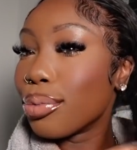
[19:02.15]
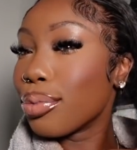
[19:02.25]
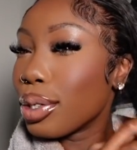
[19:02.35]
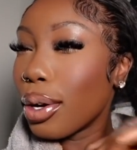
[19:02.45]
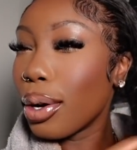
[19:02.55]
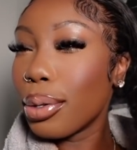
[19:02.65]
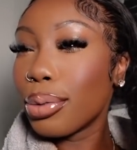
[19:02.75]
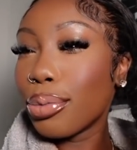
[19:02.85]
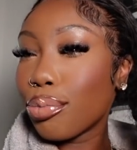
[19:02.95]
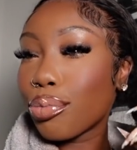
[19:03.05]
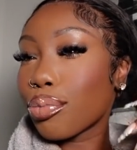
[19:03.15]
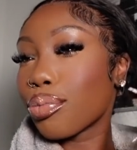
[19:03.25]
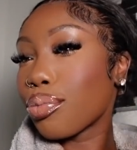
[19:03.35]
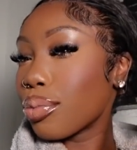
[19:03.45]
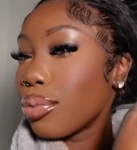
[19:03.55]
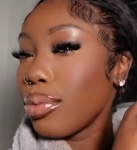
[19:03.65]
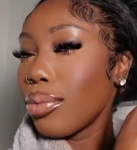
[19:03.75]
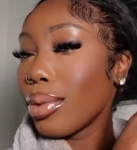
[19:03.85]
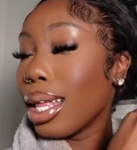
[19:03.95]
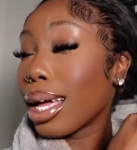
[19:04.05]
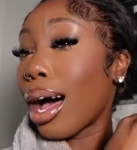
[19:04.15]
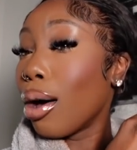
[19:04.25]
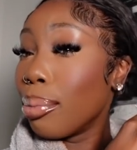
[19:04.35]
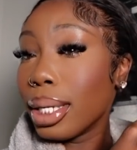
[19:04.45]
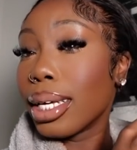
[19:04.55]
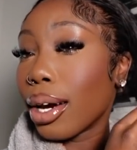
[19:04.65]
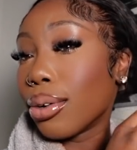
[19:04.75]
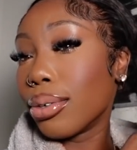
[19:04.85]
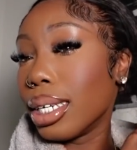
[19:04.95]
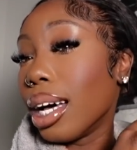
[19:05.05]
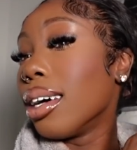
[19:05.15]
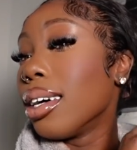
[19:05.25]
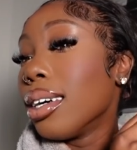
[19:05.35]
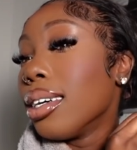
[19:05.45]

you know? Like I'll be ghetto in a